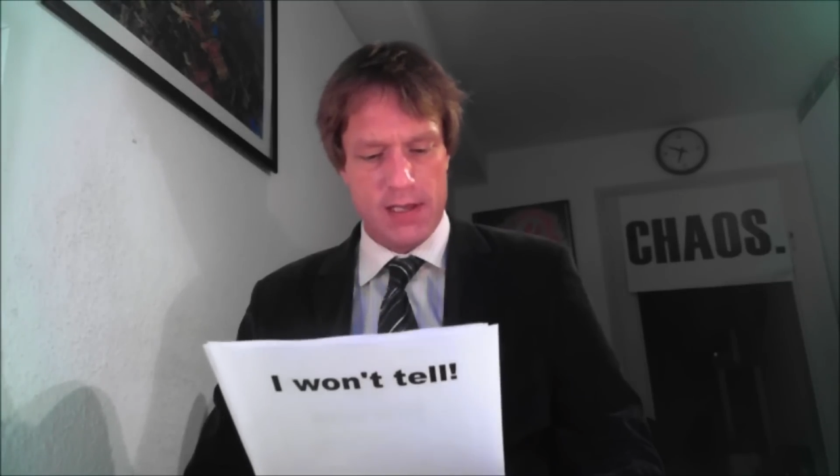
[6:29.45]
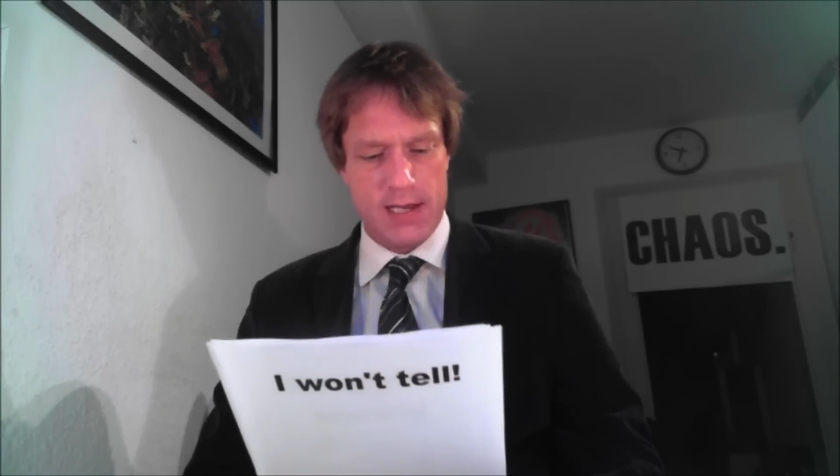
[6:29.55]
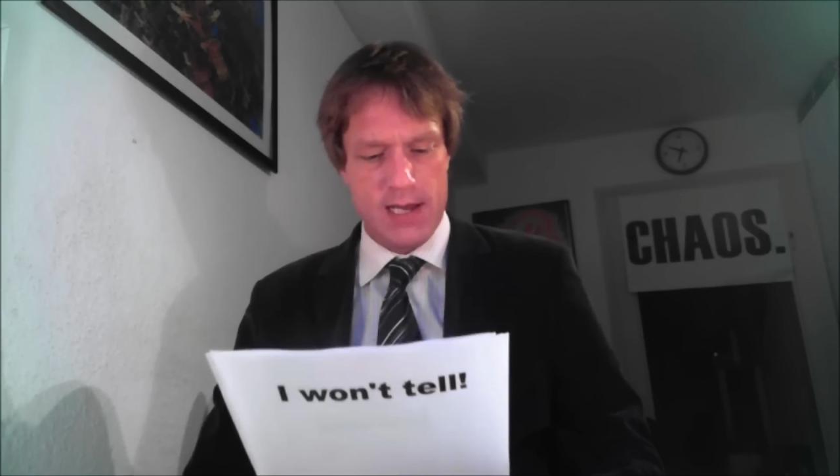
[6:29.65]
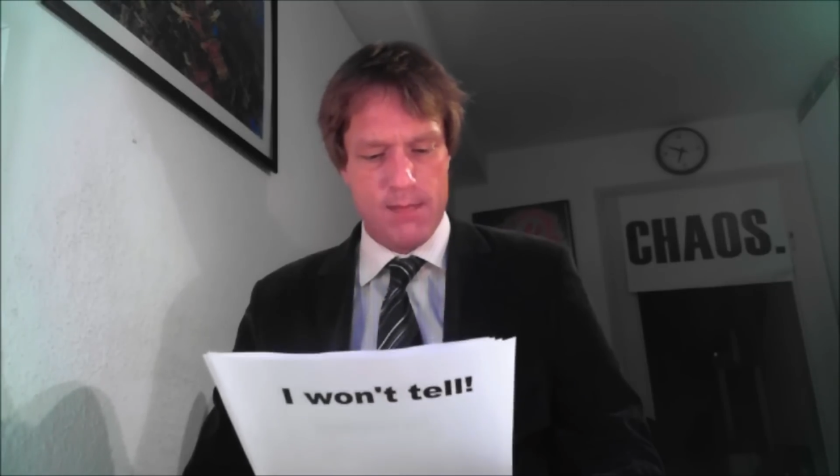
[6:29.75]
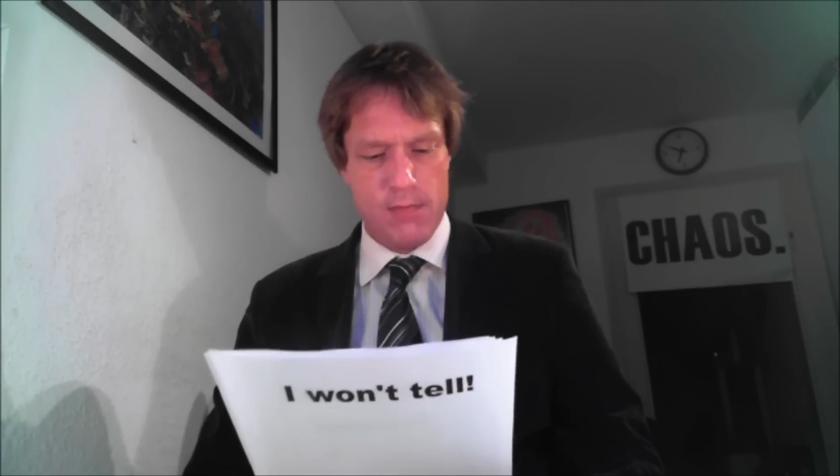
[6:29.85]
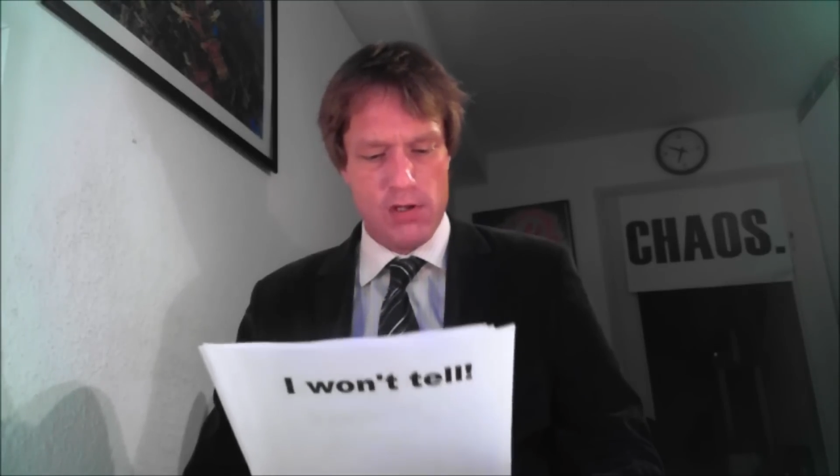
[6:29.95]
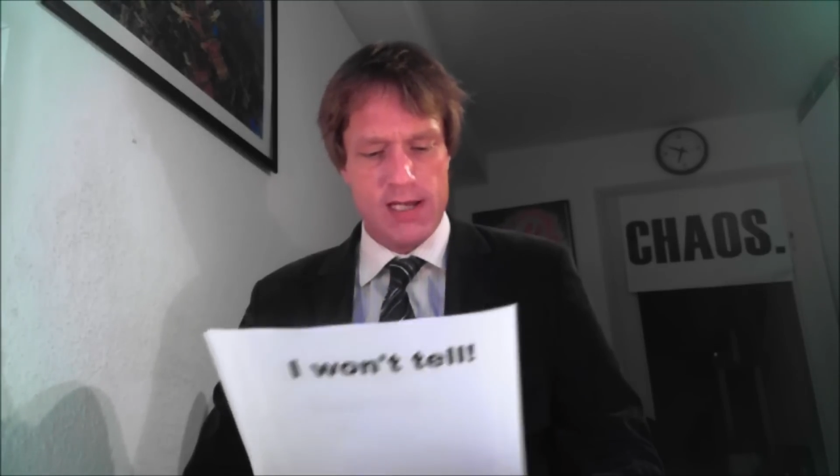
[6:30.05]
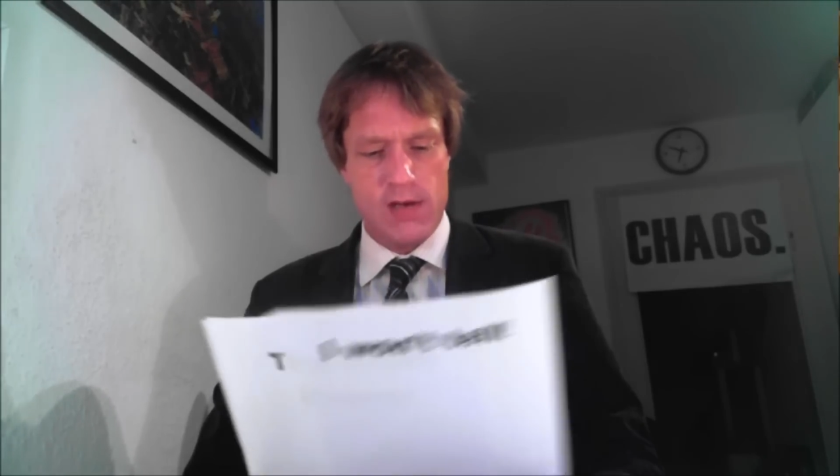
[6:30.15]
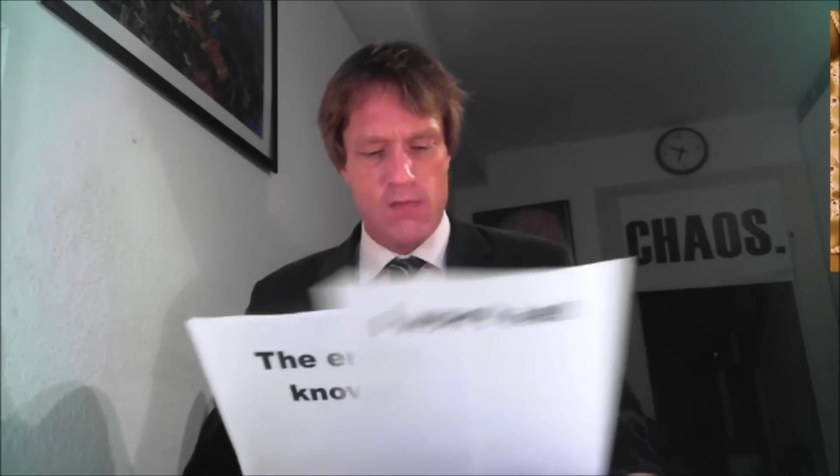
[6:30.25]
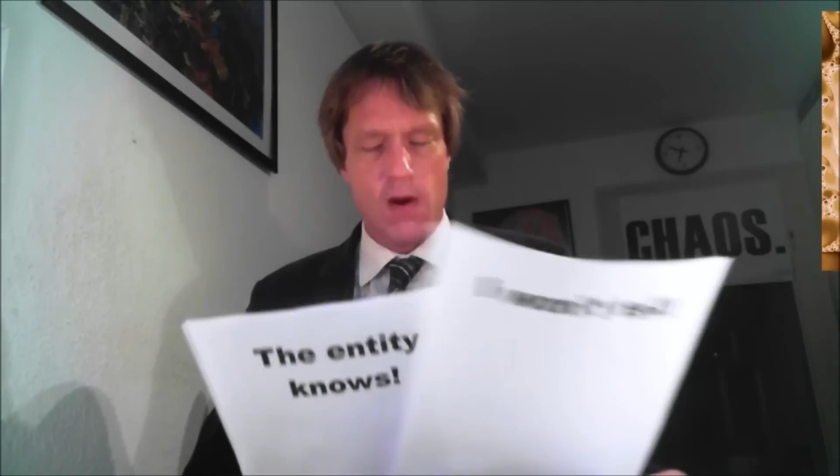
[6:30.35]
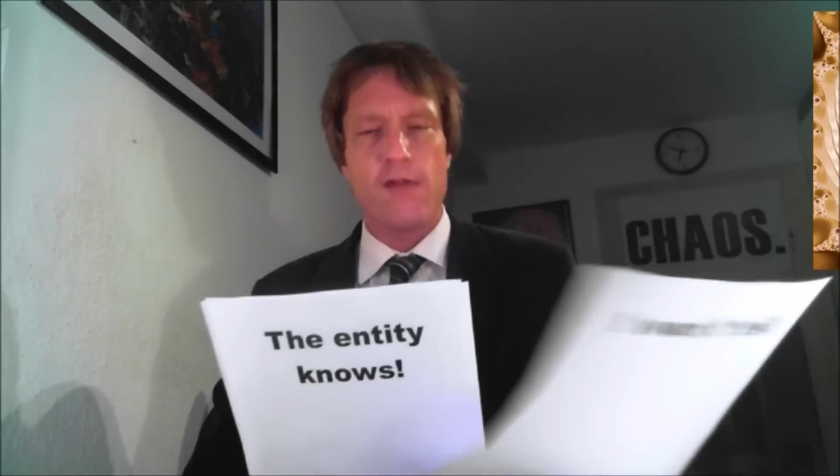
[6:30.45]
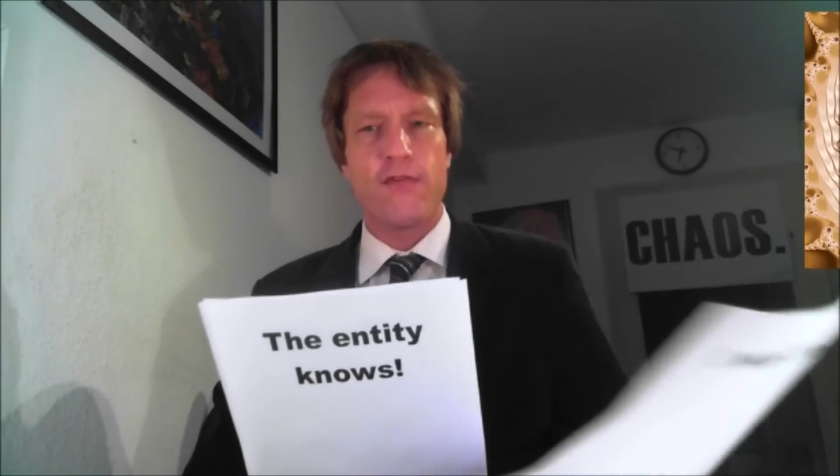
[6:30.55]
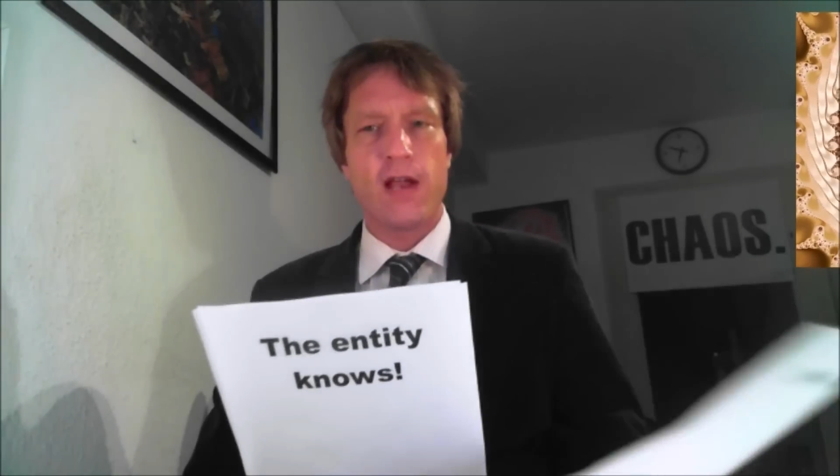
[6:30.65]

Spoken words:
the multi-wave